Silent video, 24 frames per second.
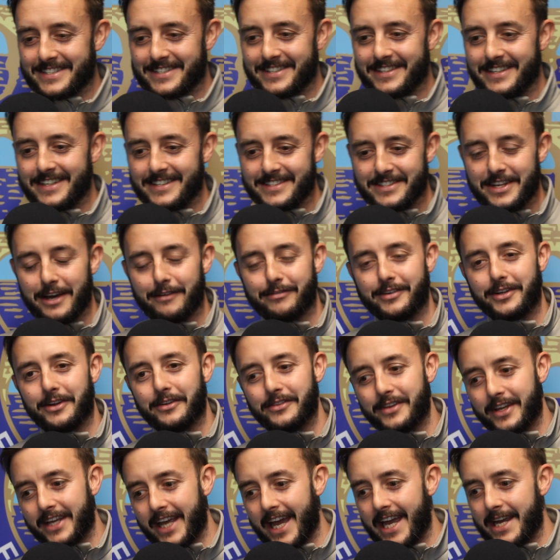there's nothing
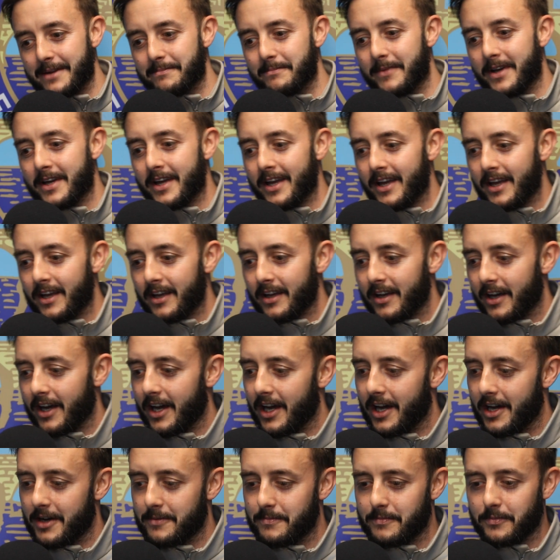on the game.
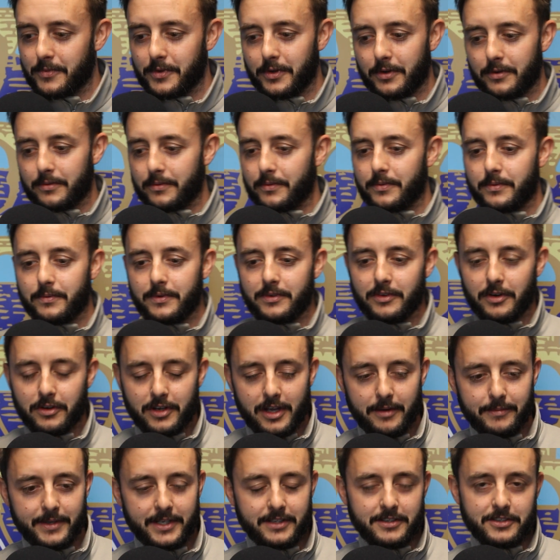We're not
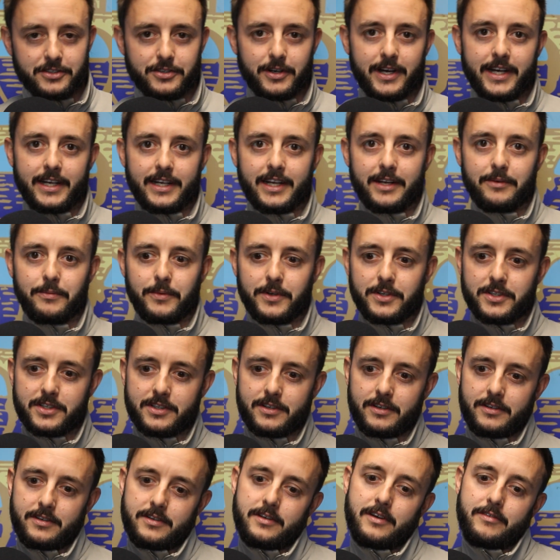coming to training. We're
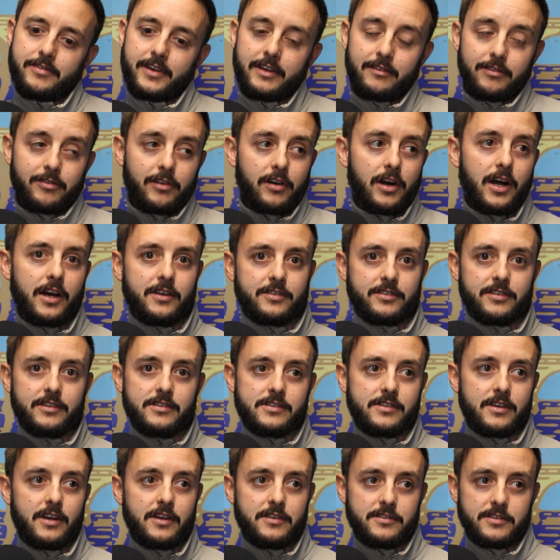just, I think for us
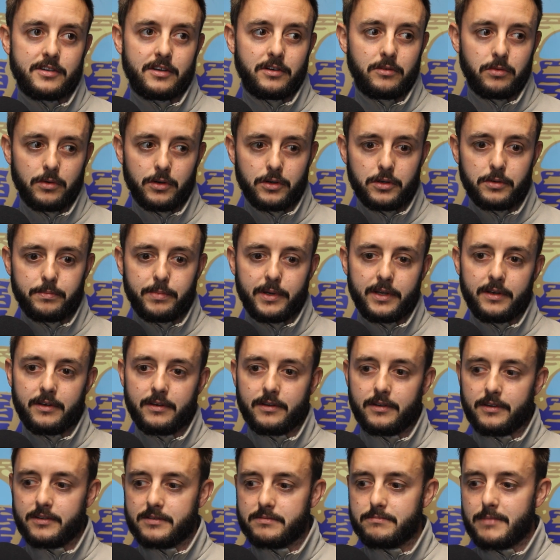as a group
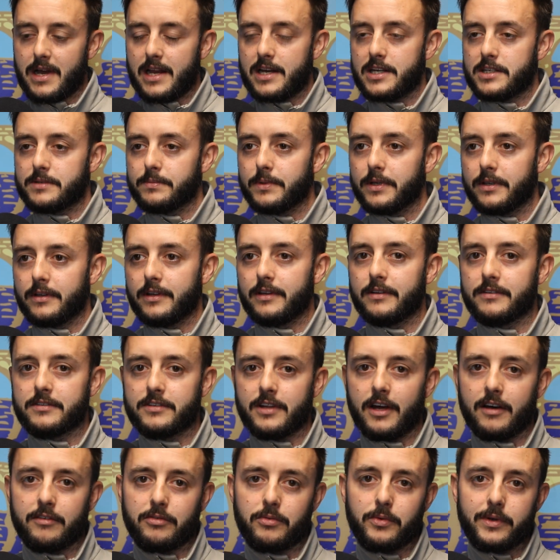and as management and
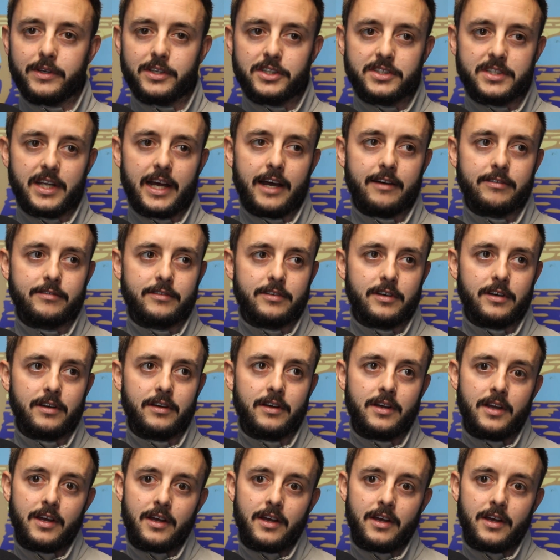stuff, we just have to